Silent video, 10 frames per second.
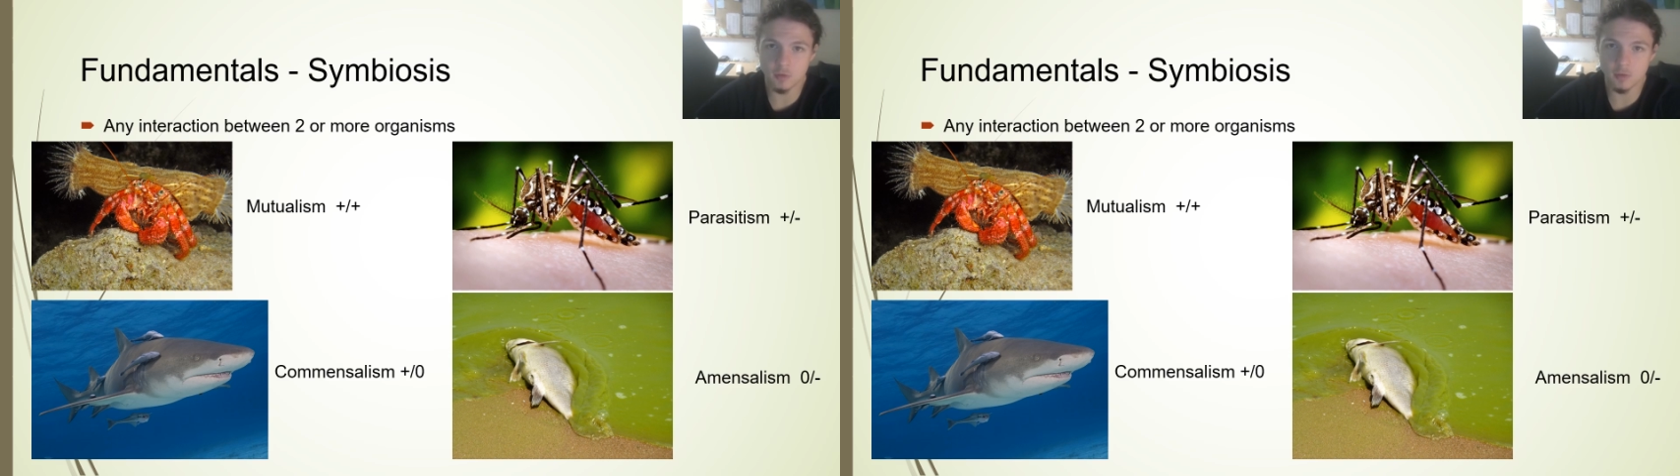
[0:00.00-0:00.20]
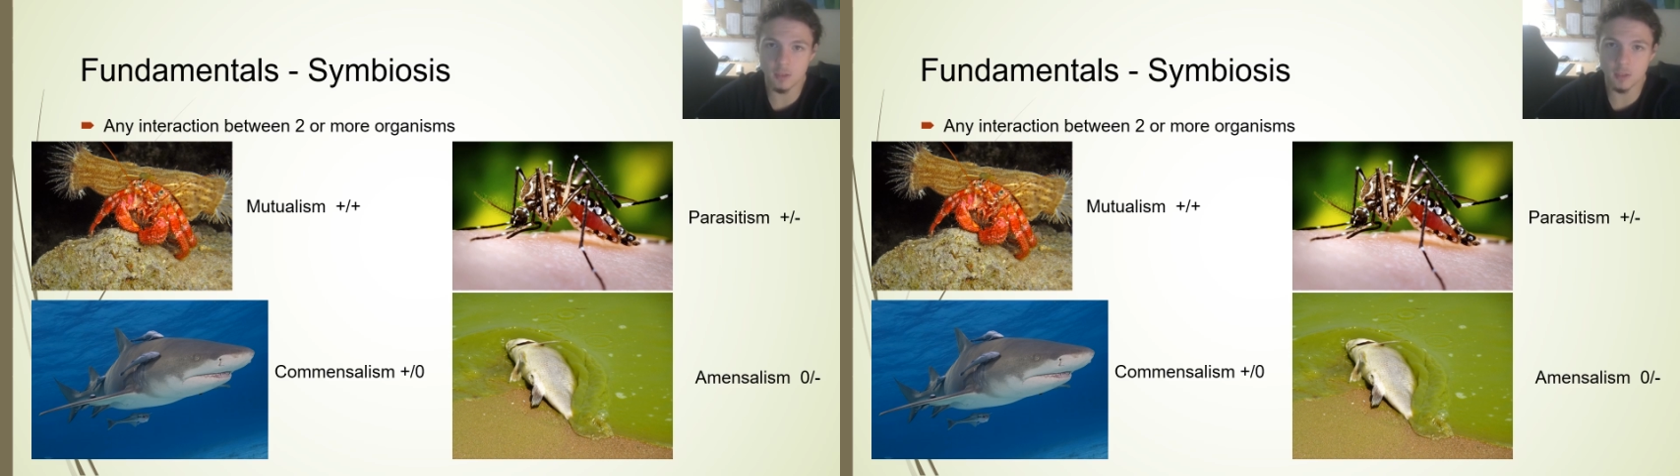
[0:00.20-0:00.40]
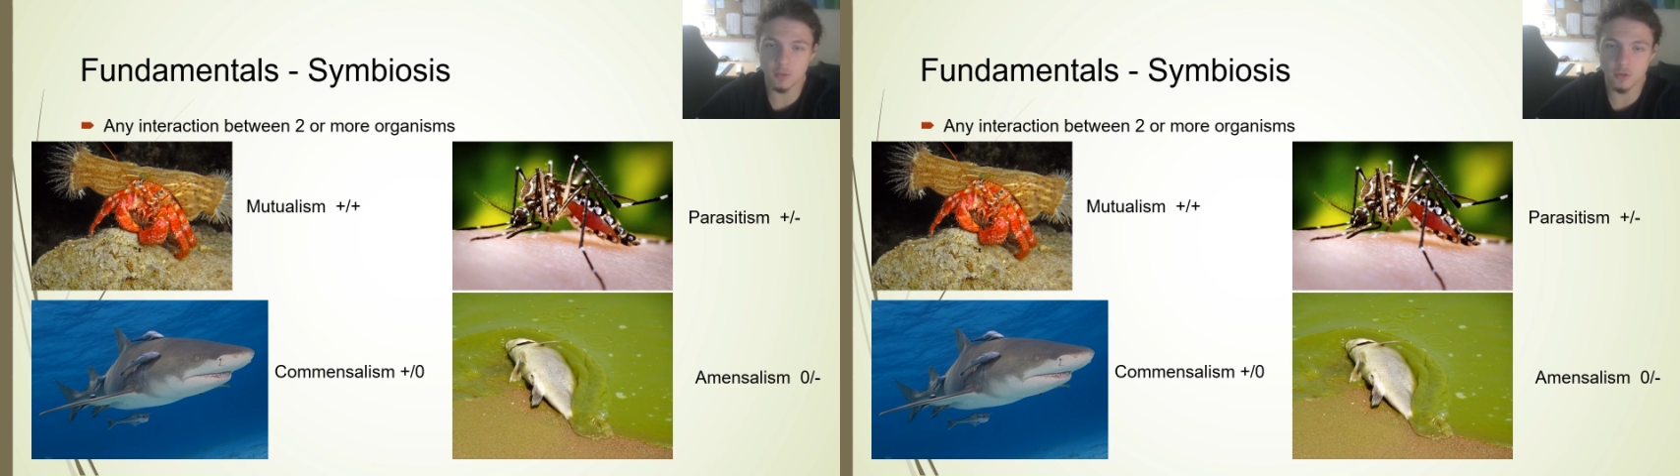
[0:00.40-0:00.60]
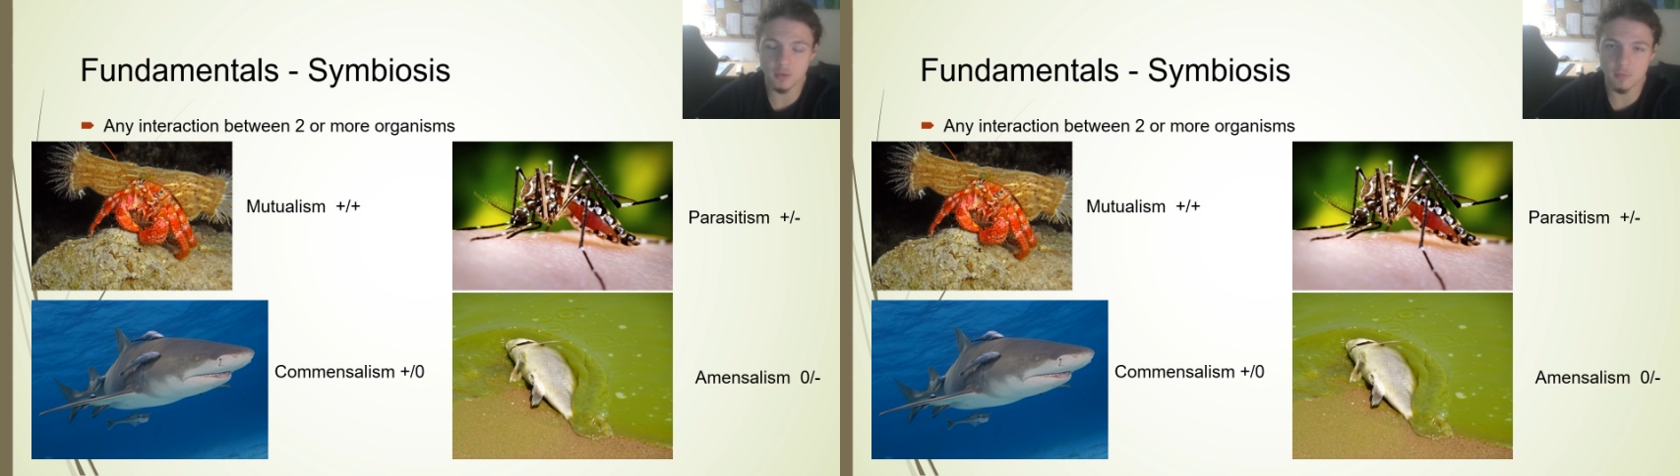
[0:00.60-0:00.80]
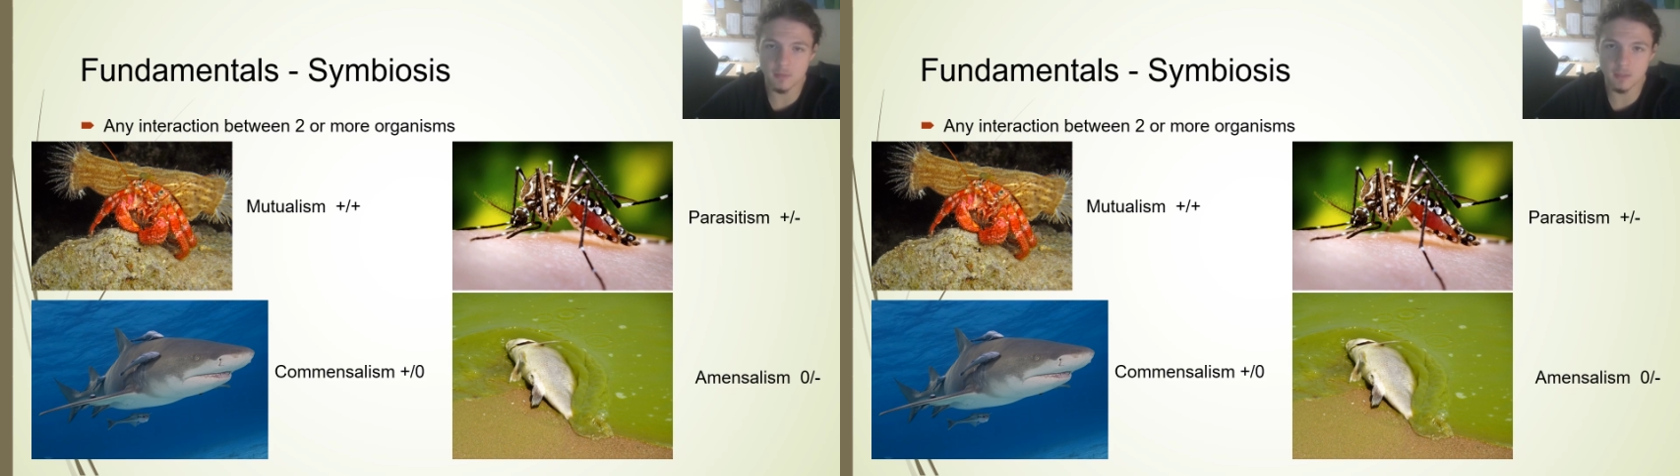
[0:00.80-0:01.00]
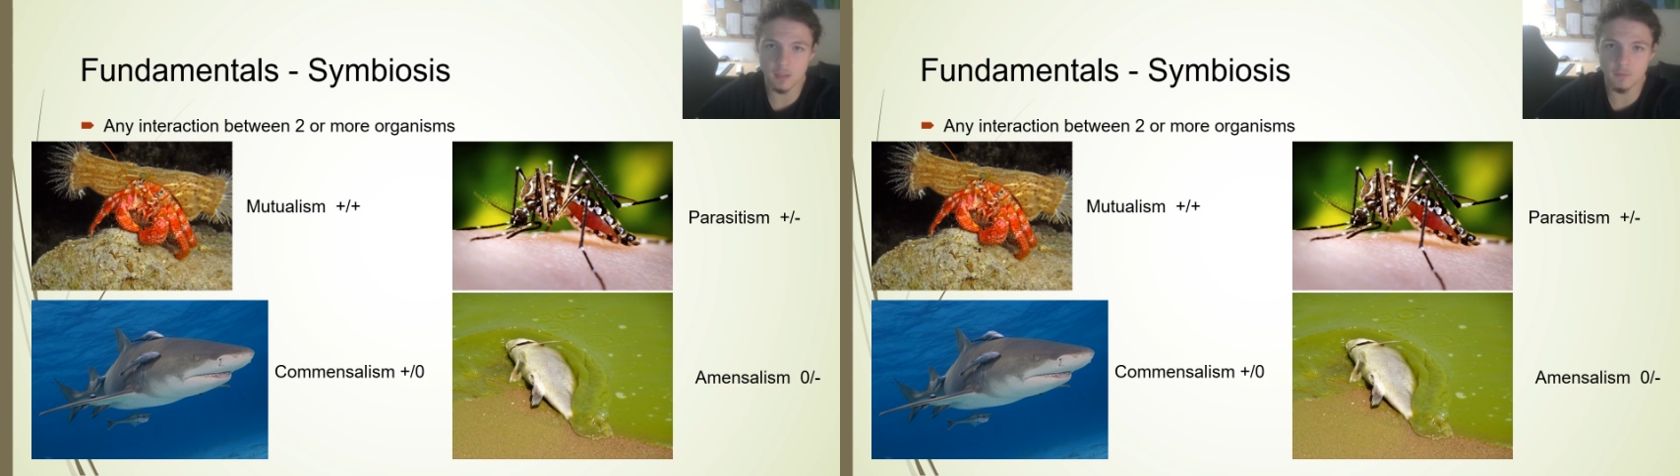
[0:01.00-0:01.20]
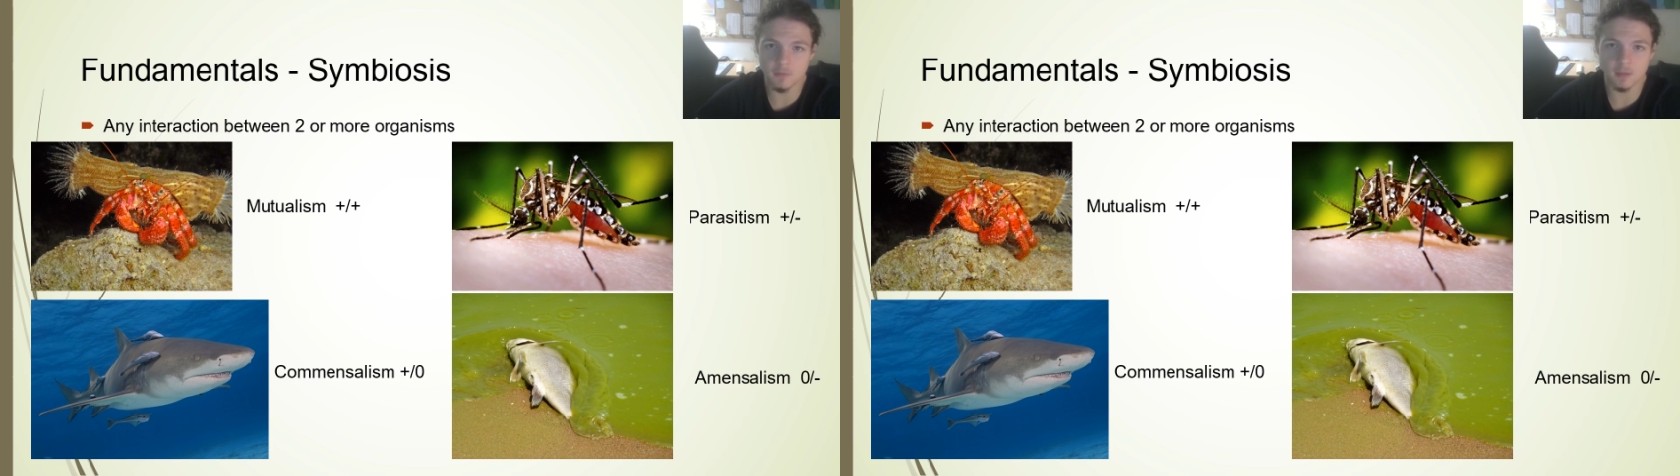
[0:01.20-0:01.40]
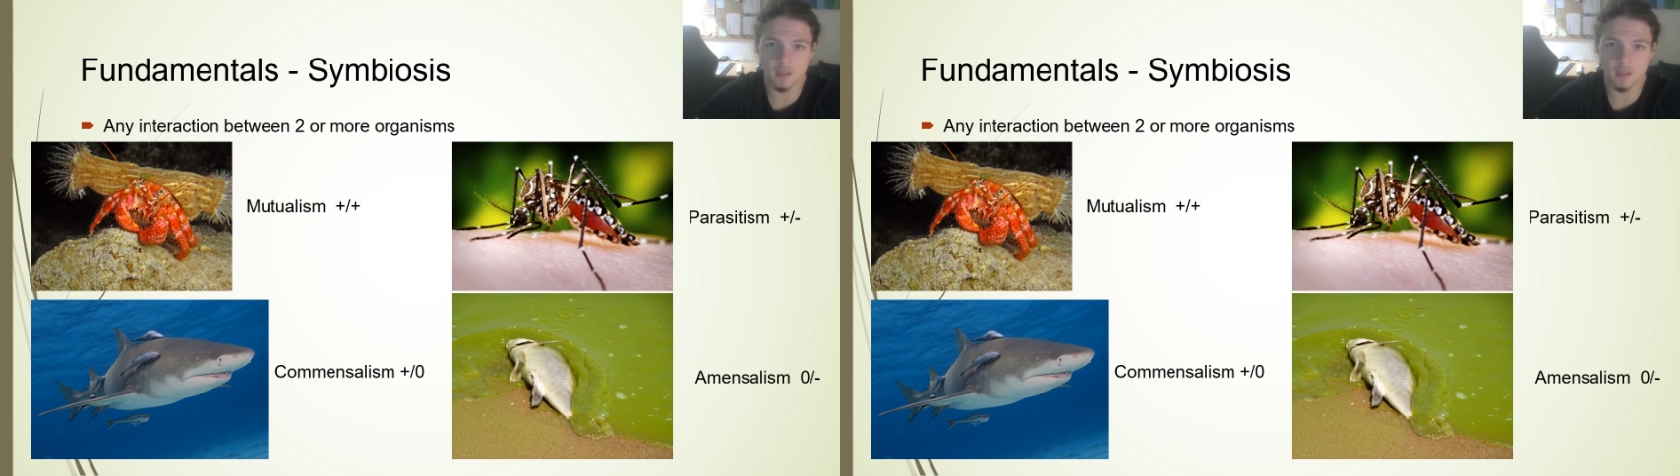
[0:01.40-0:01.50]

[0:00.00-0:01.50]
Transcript: the algae themselves